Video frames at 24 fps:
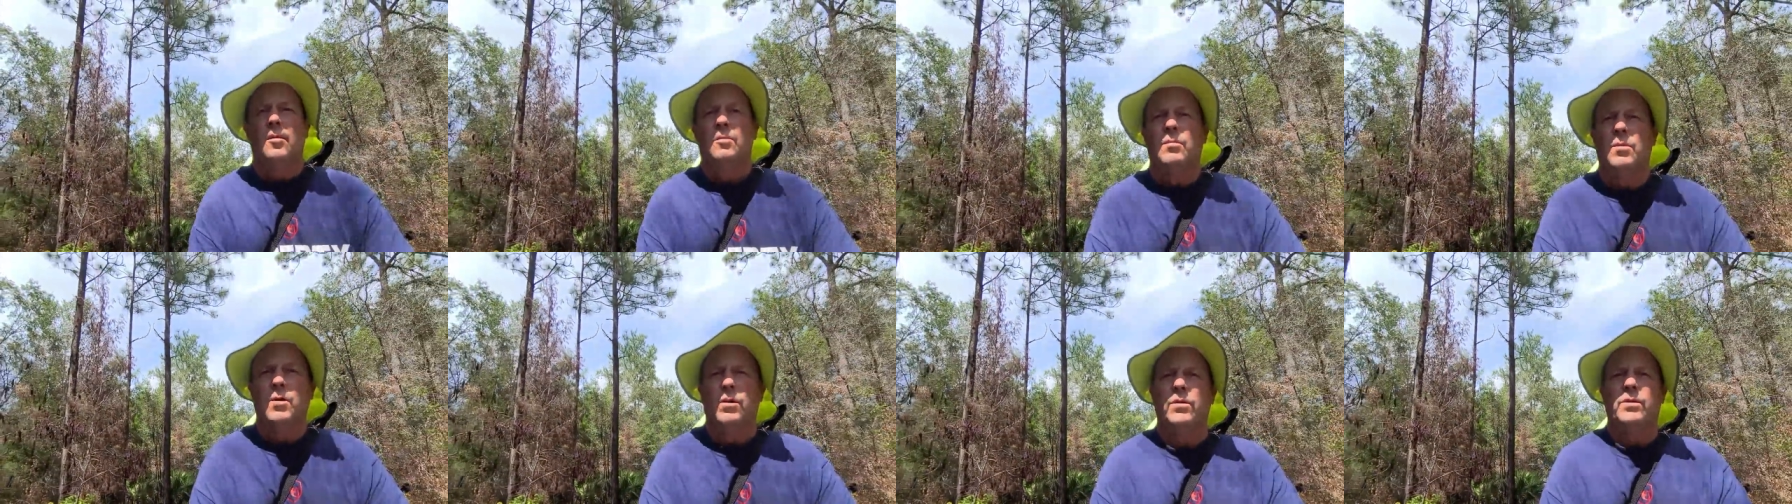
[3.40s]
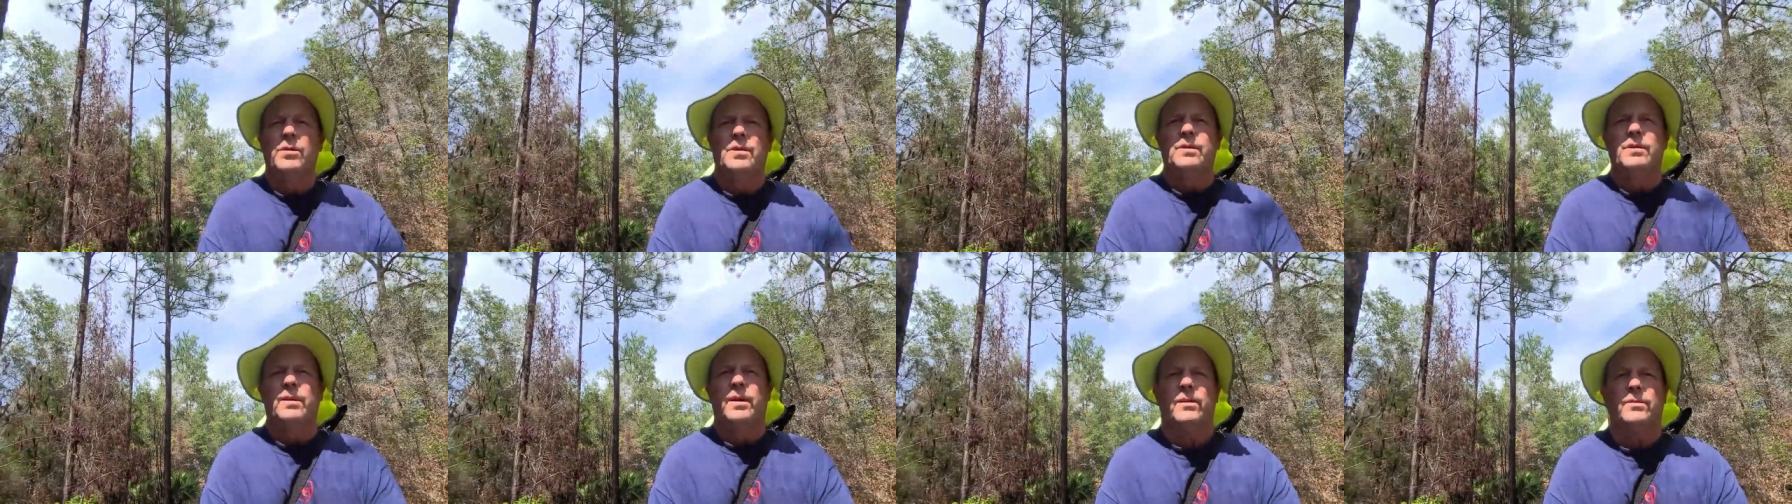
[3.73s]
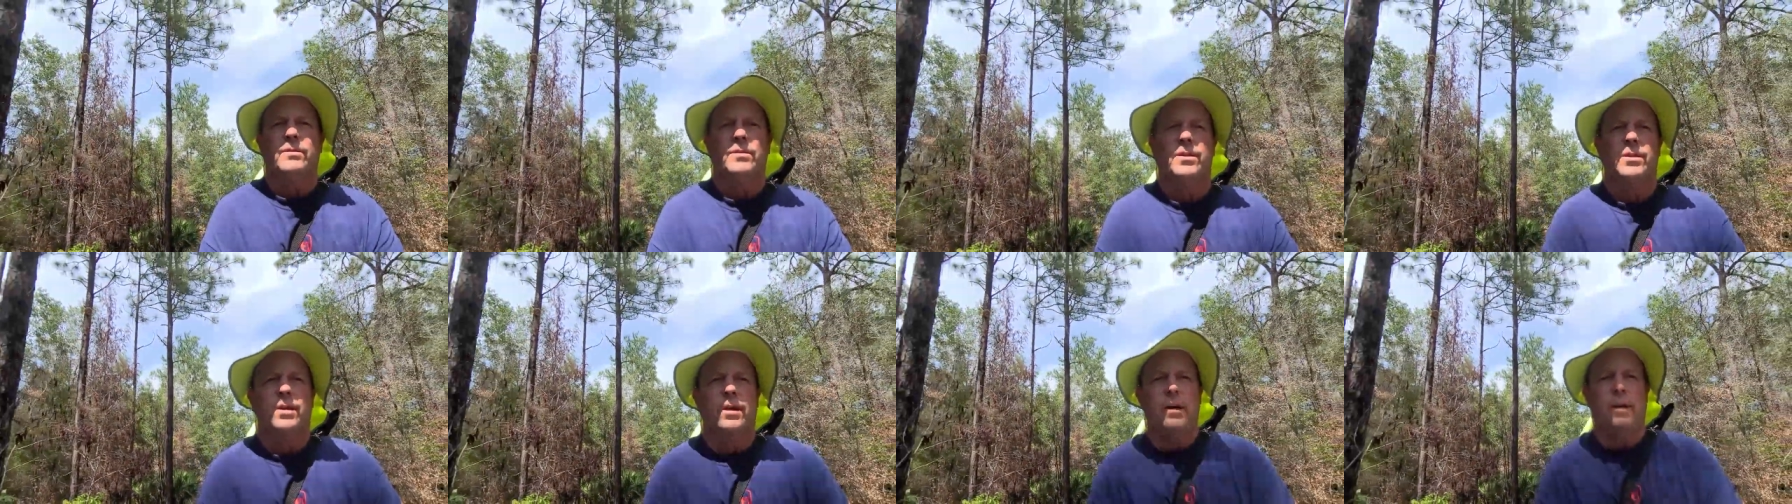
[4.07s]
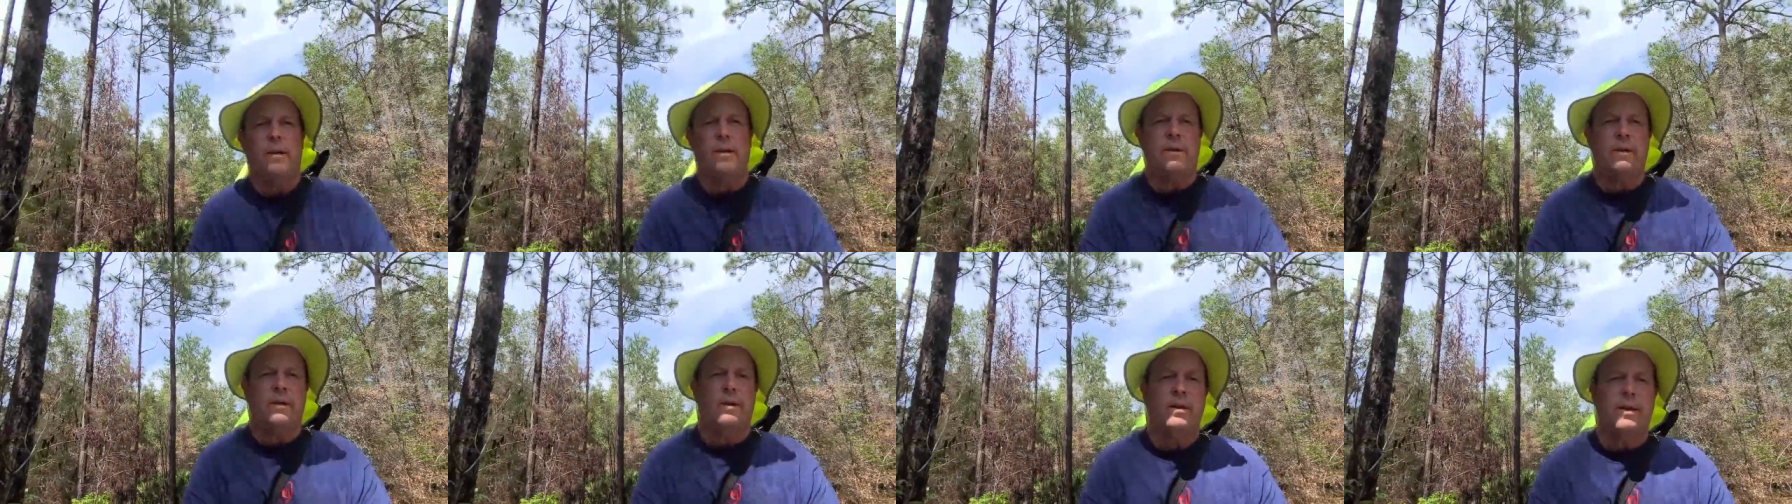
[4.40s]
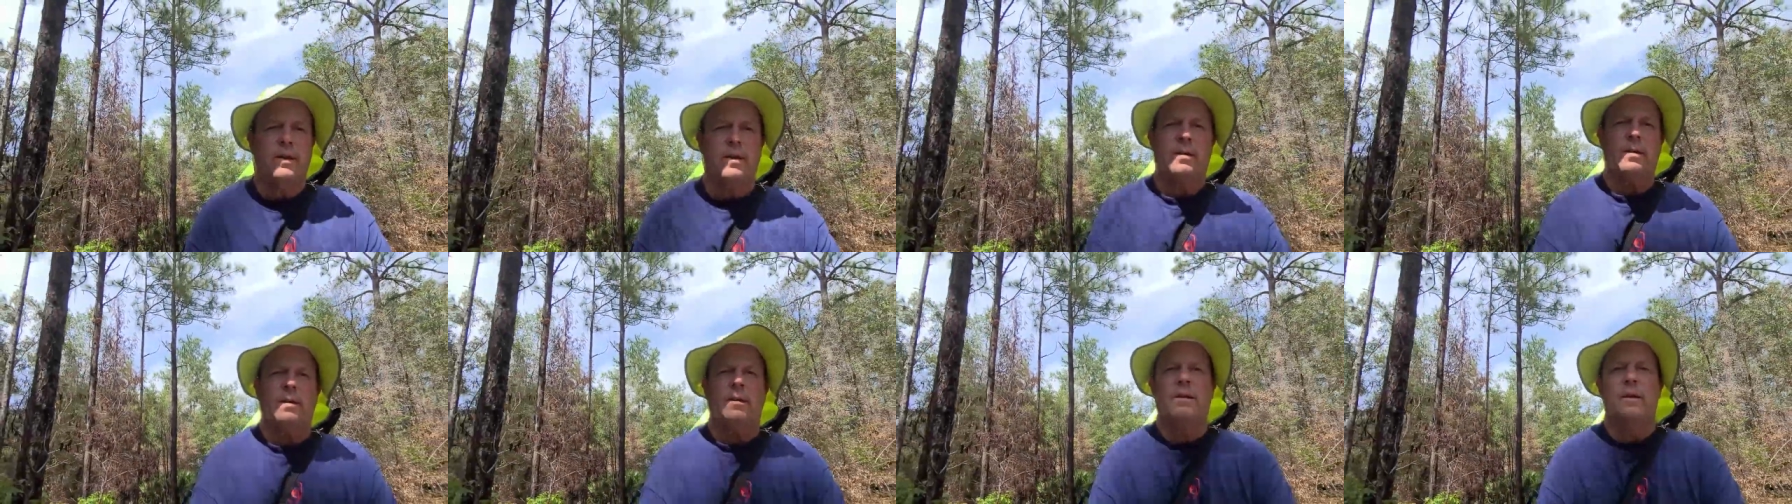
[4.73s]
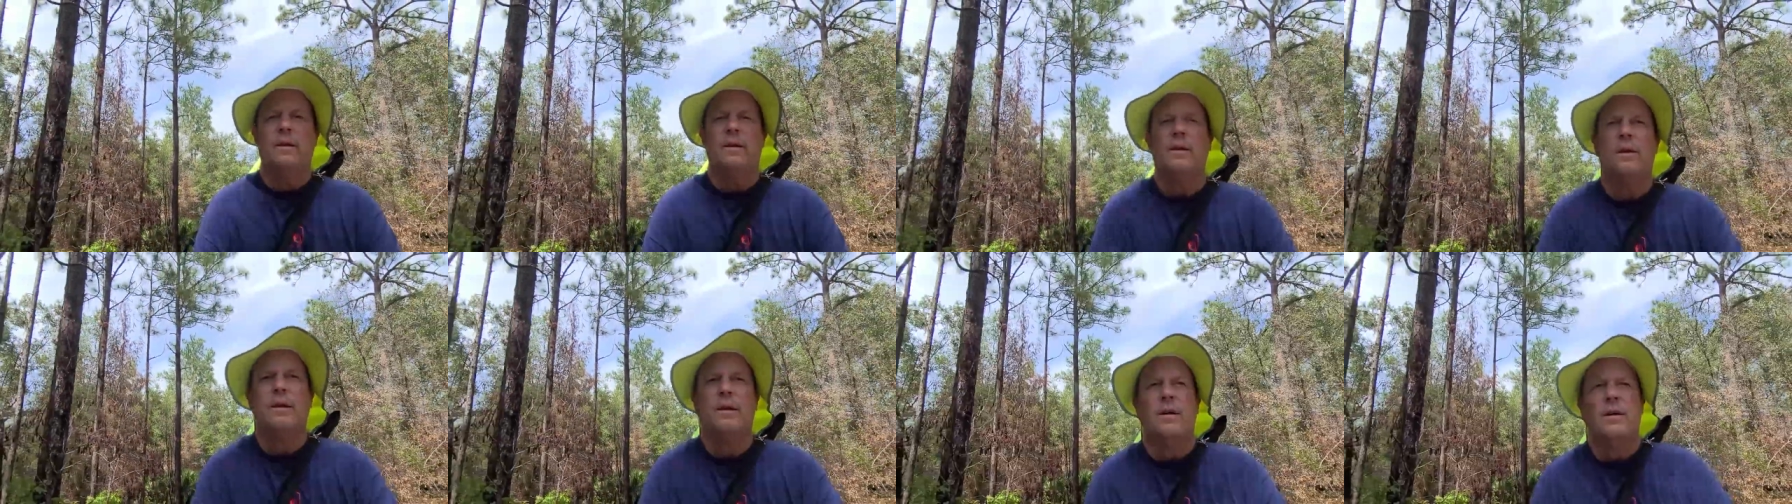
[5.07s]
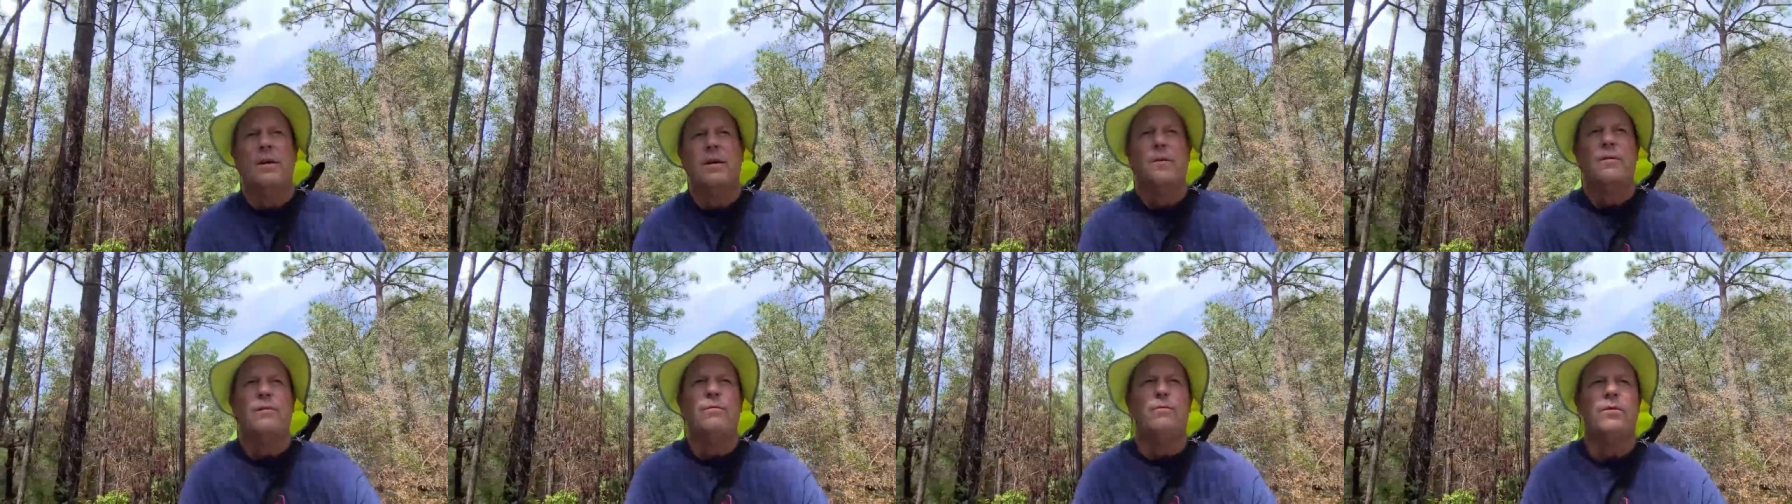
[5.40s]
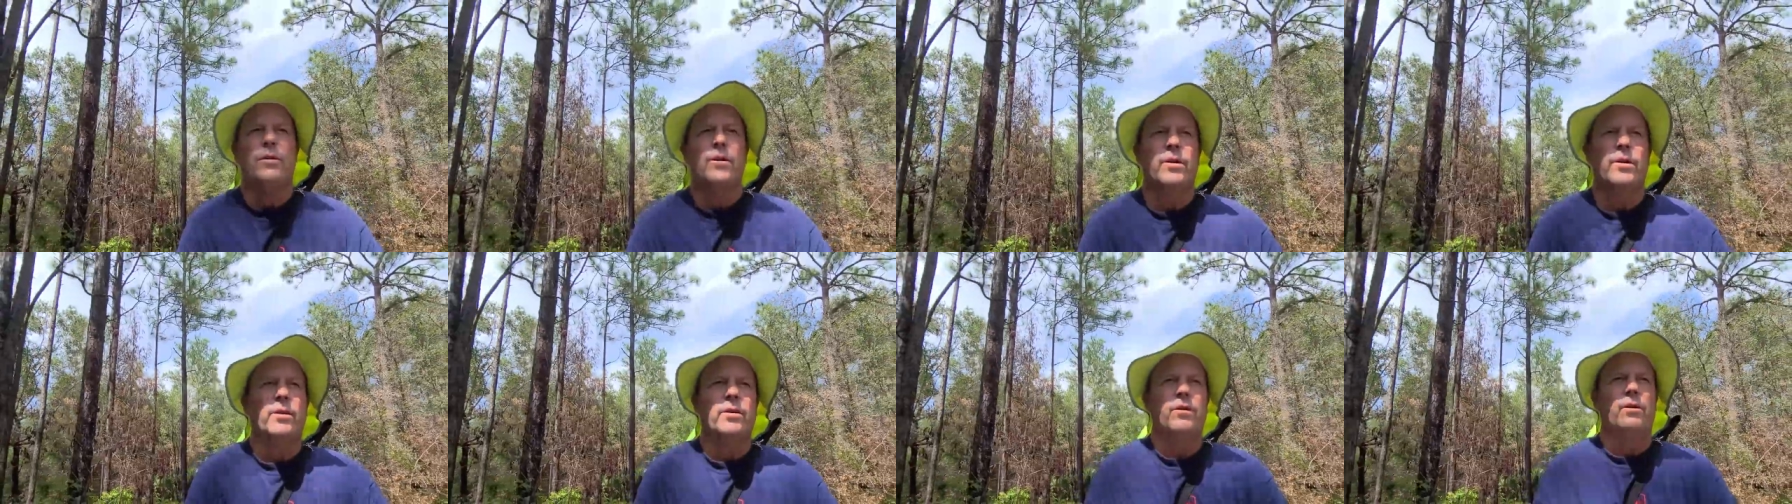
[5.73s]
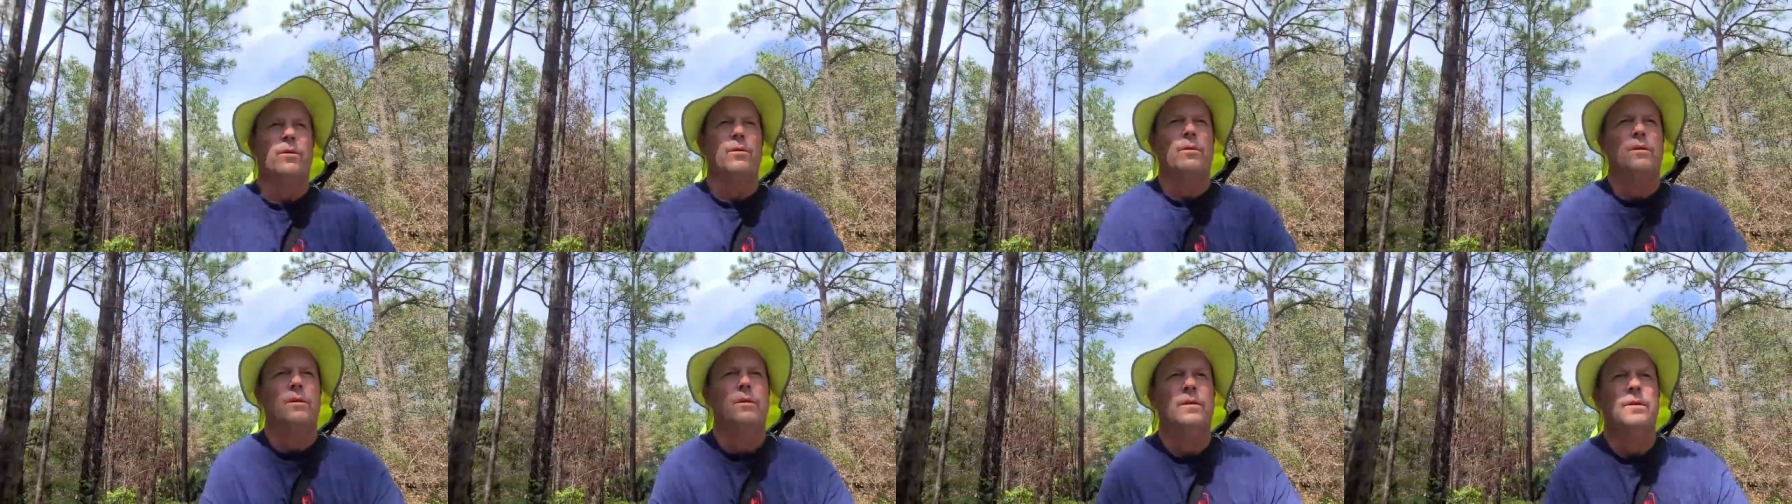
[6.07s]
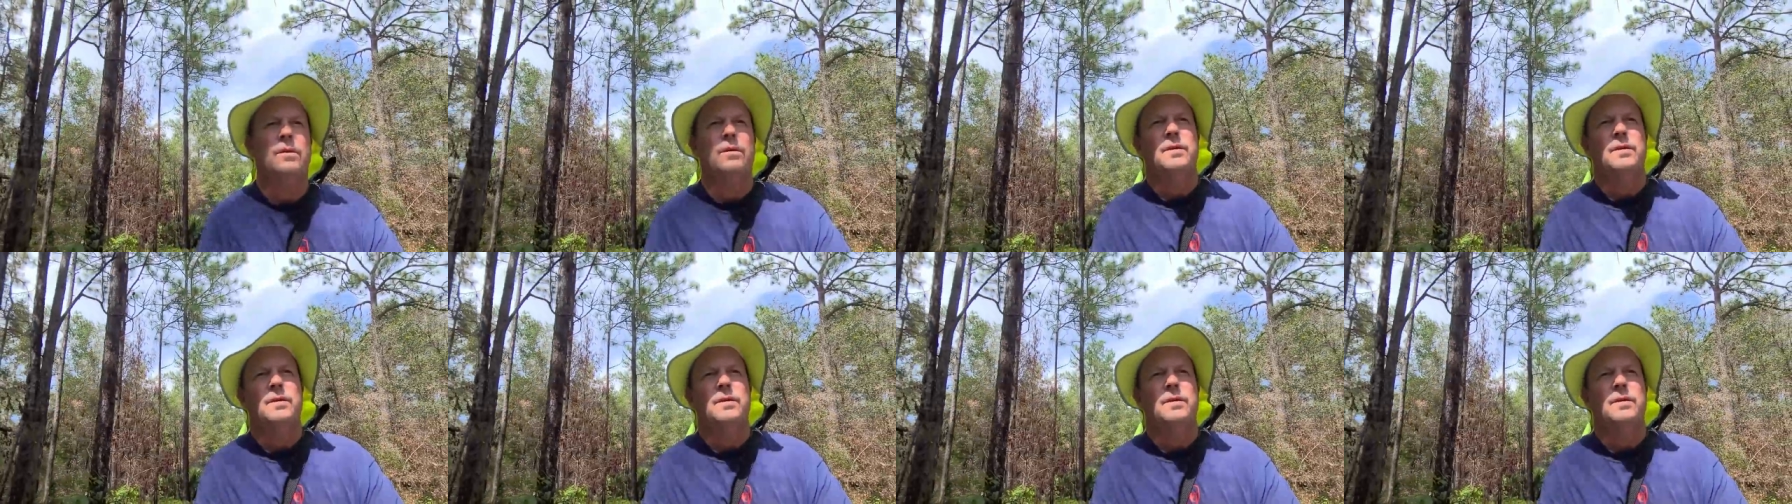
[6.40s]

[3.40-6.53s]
motorcycle chat video.